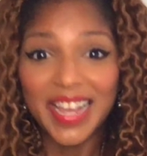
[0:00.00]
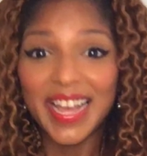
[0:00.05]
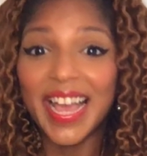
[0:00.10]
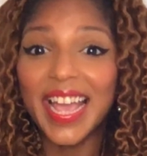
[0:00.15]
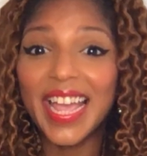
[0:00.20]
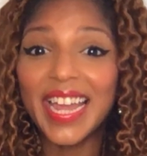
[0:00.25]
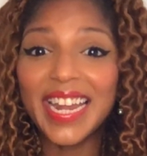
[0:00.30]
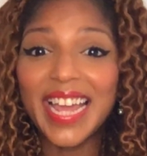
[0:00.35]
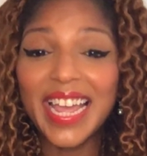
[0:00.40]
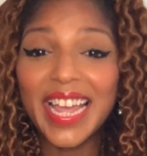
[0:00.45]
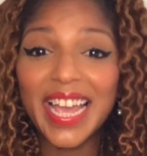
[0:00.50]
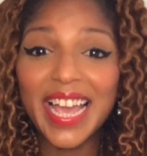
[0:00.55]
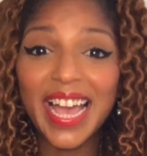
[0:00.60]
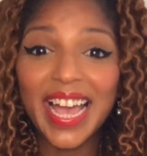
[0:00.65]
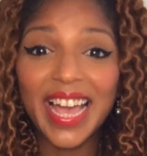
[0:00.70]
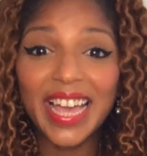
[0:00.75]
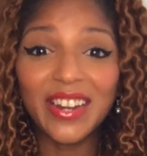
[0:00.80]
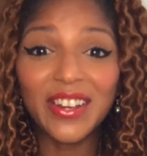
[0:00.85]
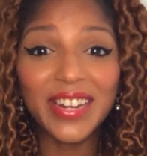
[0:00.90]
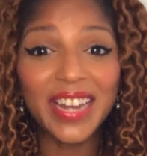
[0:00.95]
And I
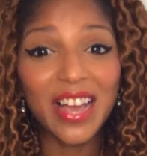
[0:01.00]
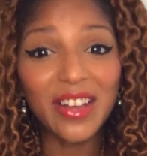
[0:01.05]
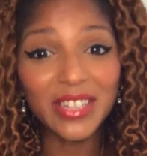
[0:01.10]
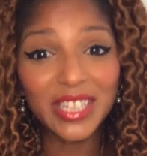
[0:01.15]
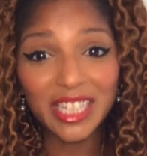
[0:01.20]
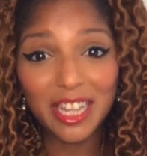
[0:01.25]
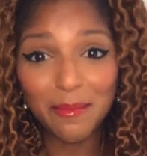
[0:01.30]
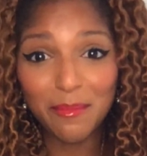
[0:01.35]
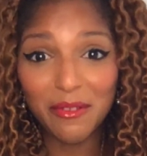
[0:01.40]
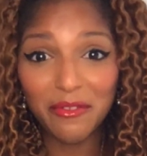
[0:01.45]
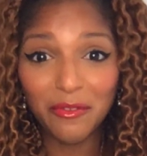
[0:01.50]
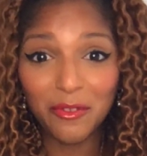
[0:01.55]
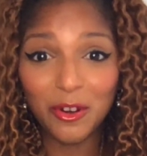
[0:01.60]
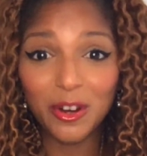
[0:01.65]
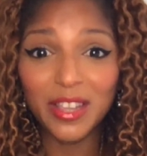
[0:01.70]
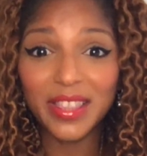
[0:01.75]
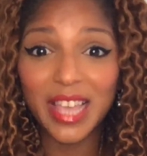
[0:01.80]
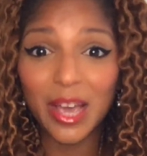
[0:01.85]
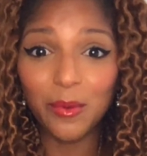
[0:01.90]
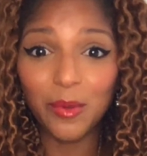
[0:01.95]
had announced it
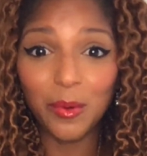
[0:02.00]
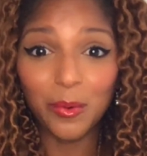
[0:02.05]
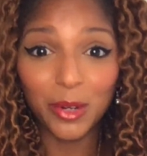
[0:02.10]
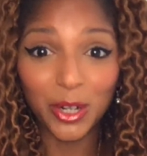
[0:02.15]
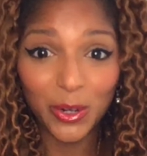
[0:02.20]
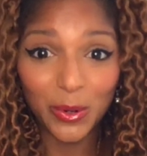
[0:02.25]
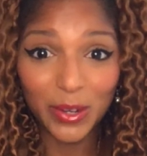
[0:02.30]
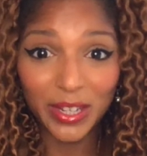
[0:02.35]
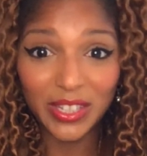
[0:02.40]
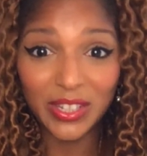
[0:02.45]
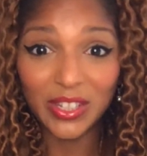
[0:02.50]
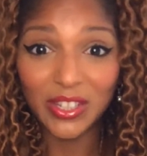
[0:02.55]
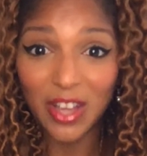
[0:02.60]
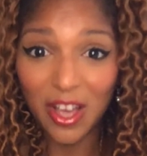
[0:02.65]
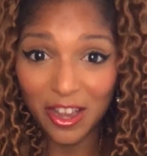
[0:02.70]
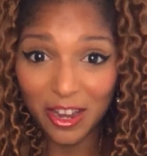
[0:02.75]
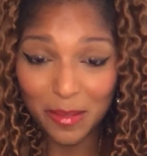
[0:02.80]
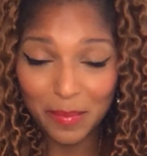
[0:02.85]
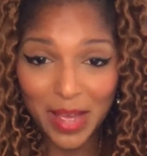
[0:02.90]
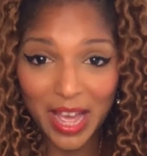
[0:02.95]
before that we were going to
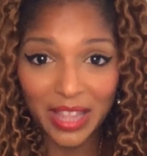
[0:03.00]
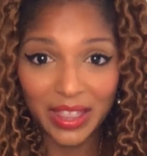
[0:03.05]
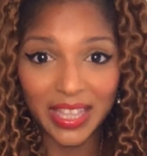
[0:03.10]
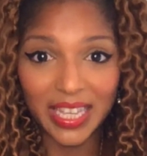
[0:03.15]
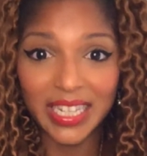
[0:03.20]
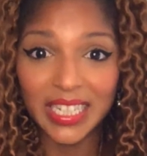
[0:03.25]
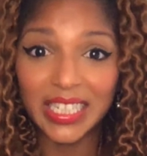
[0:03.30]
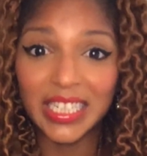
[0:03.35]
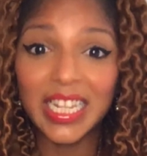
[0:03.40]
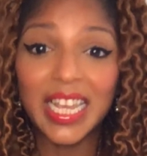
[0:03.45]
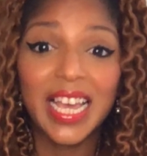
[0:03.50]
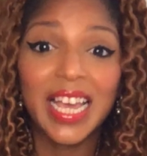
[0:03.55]
talk about this.